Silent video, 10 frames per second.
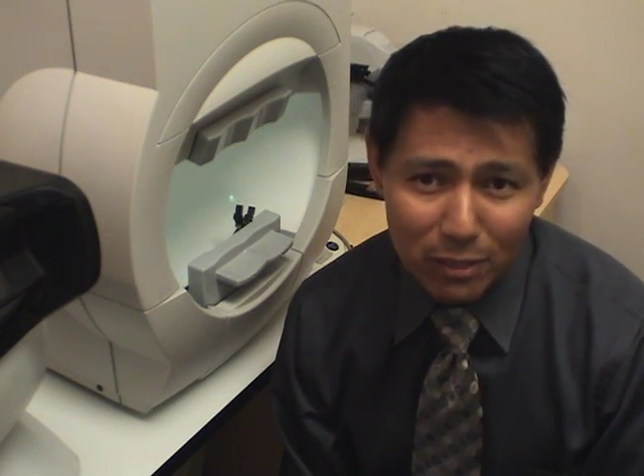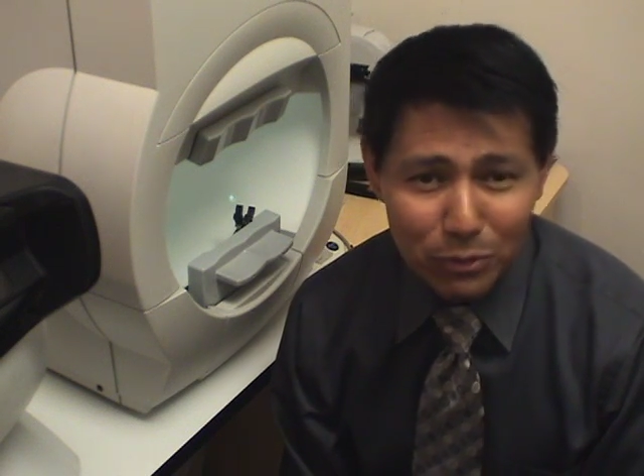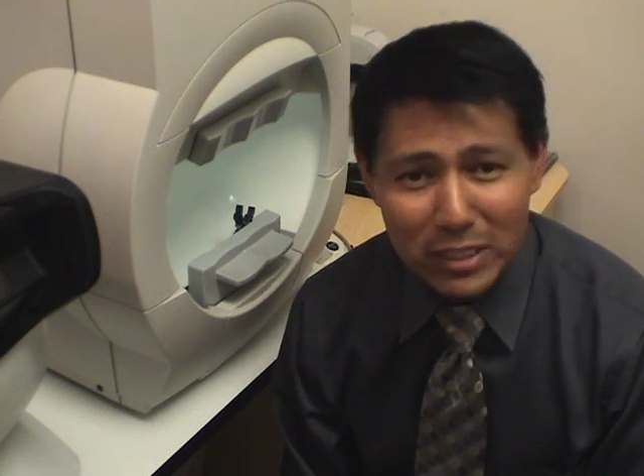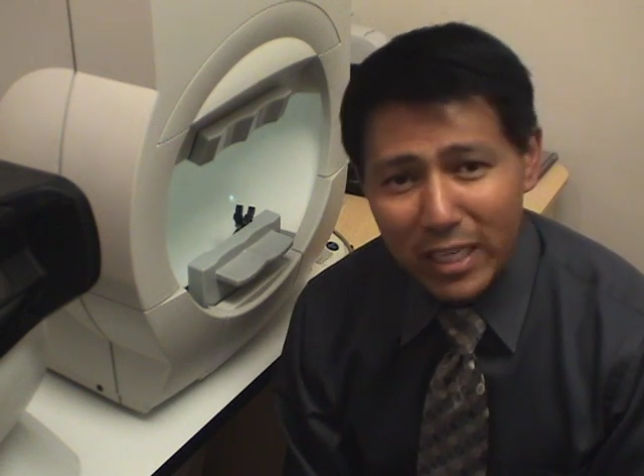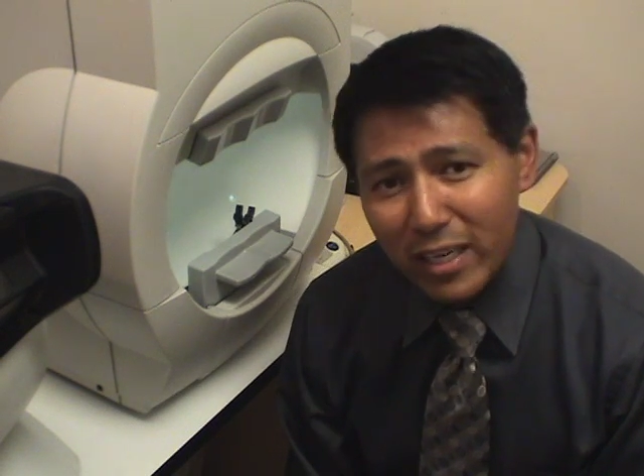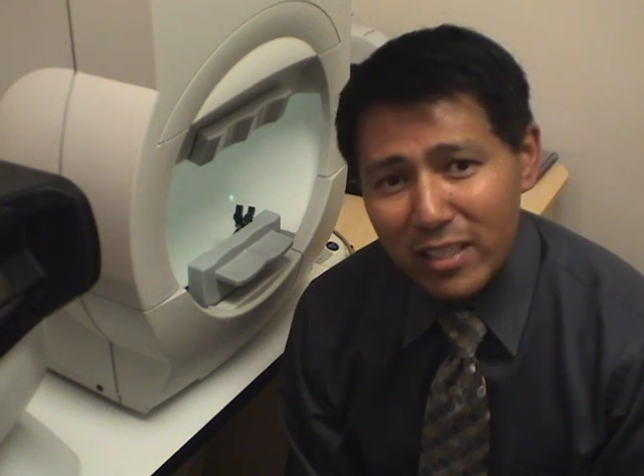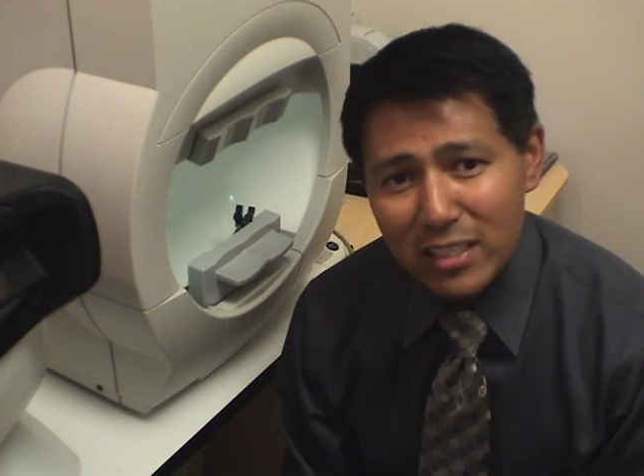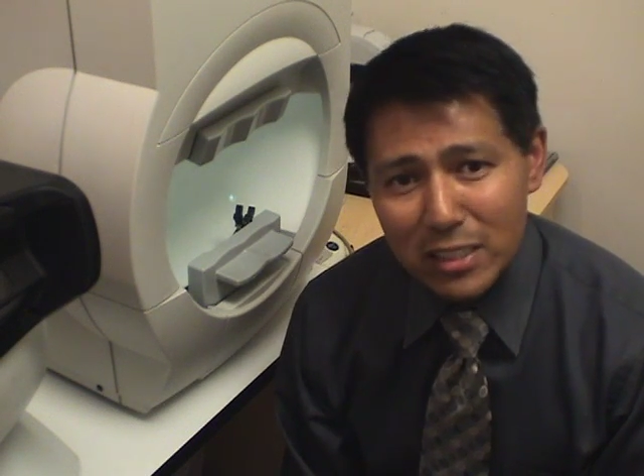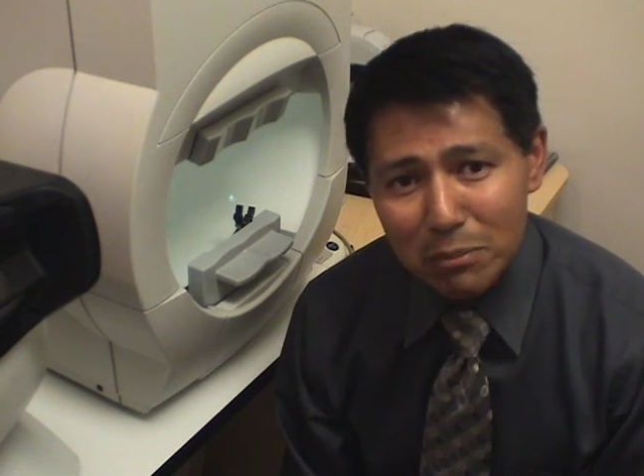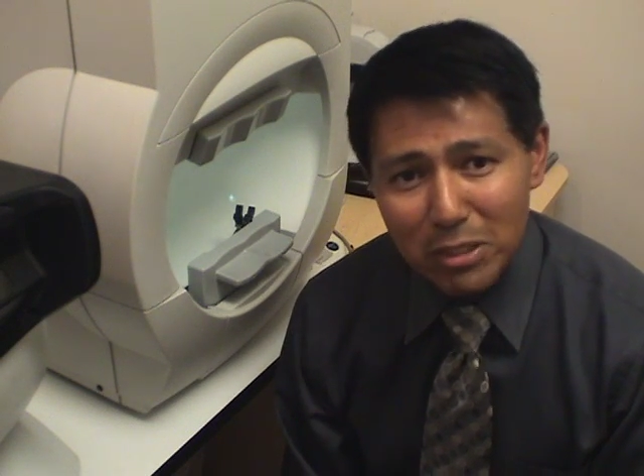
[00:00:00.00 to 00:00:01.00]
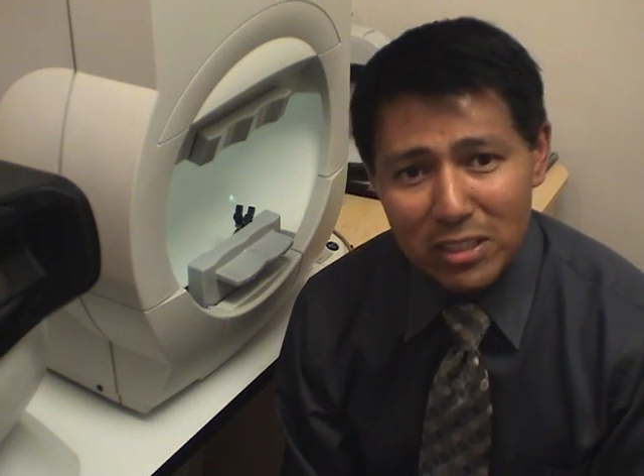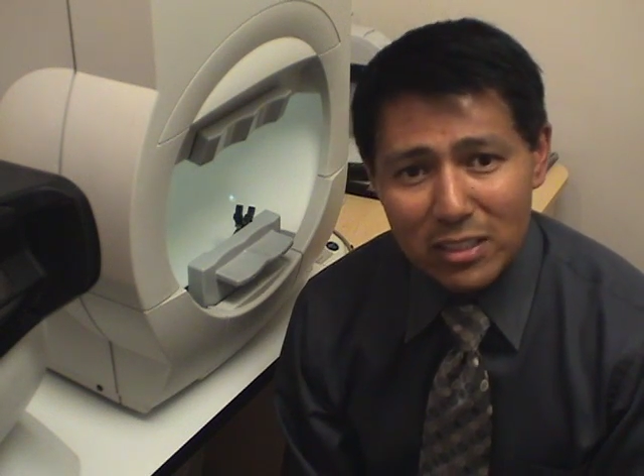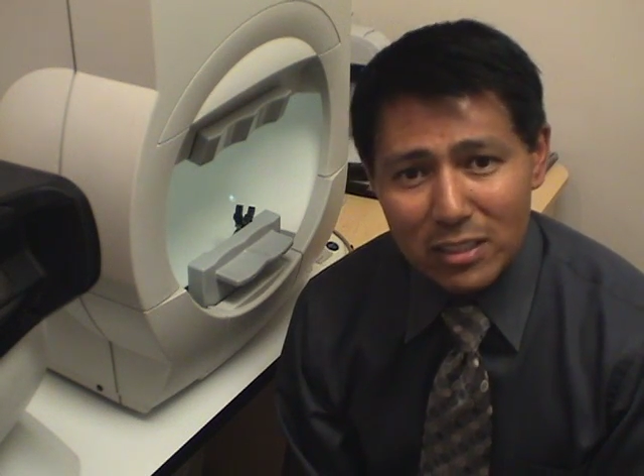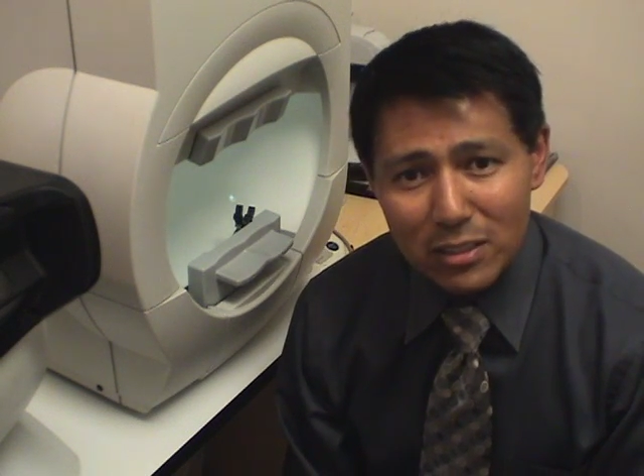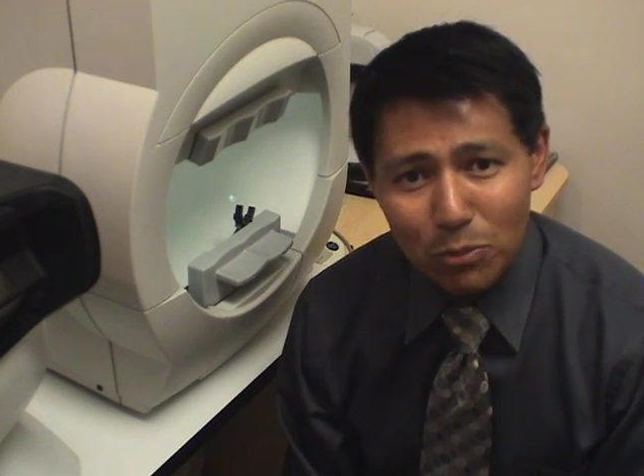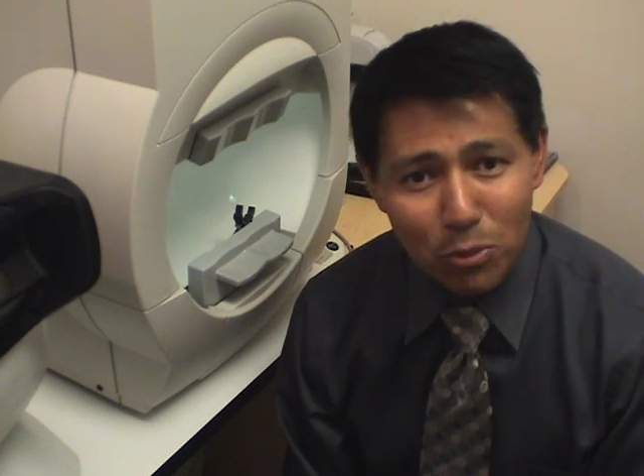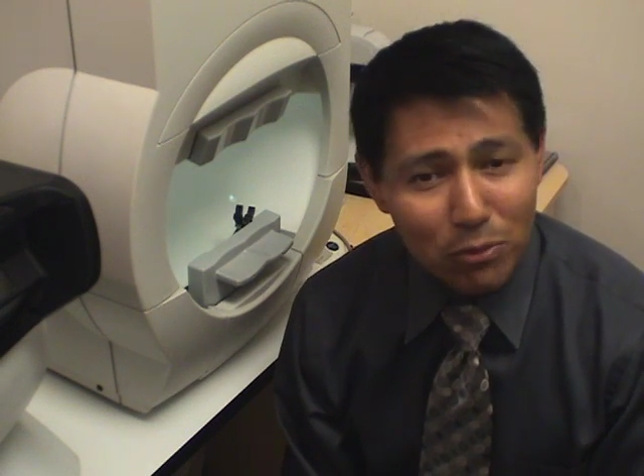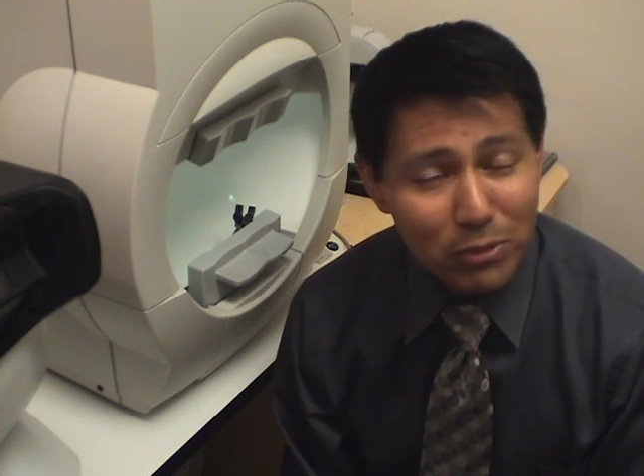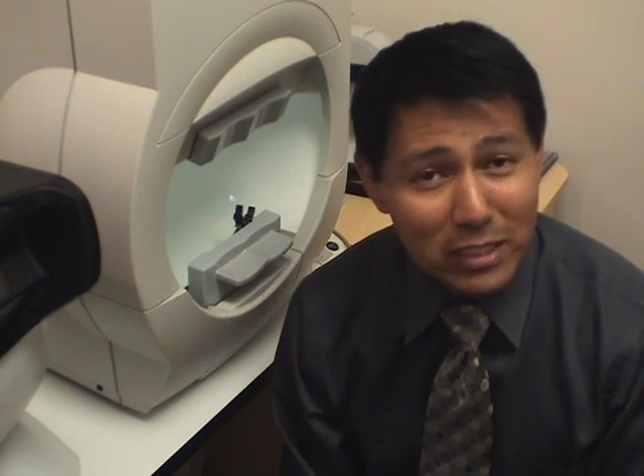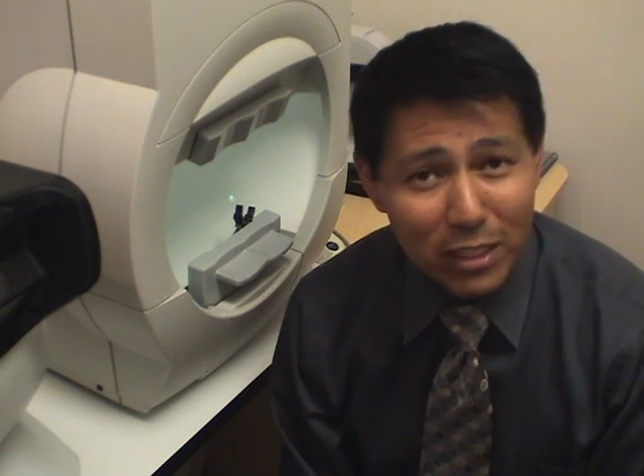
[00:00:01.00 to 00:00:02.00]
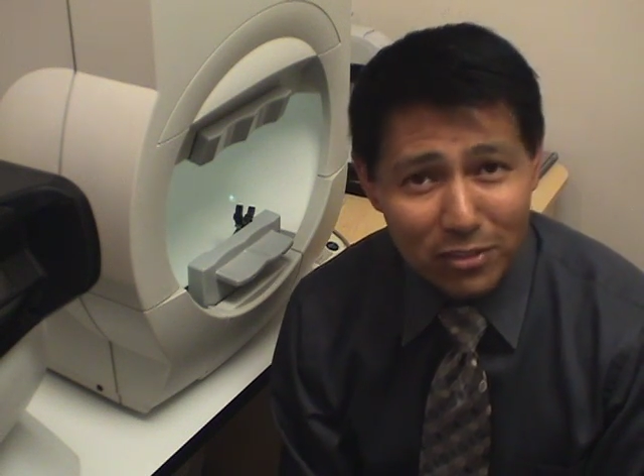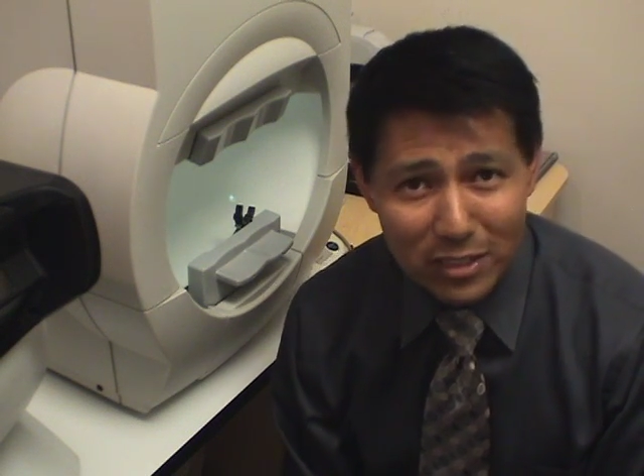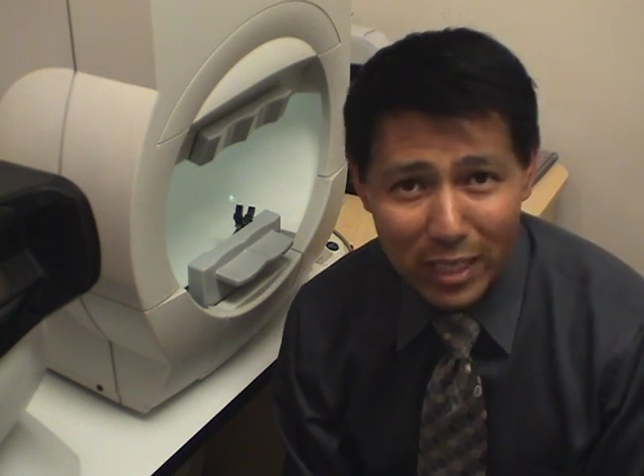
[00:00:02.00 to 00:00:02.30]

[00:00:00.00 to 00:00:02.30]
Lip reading: If we see anything suspicious, or if we see other